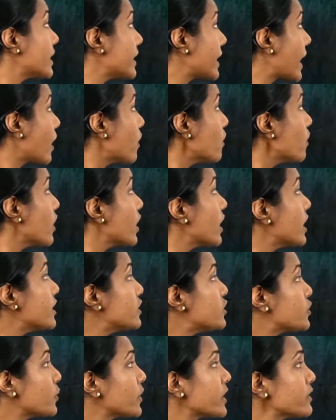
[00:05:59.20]
Now,
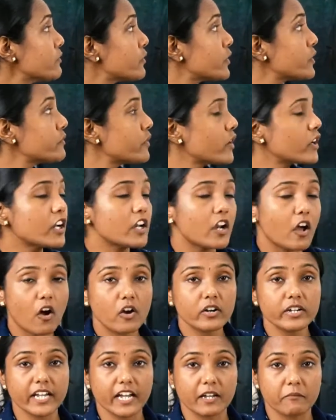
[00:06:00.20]
chewing food for a
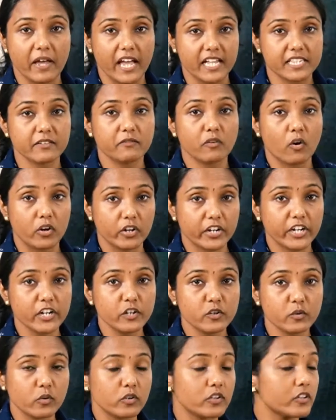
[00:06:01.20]
long time, as I've already
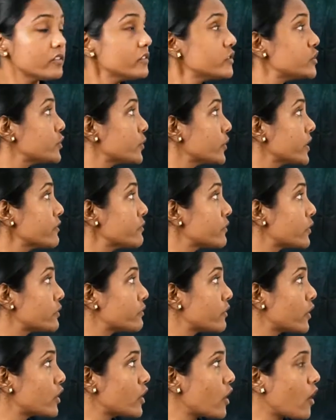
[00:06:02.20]
told you, chewing food for a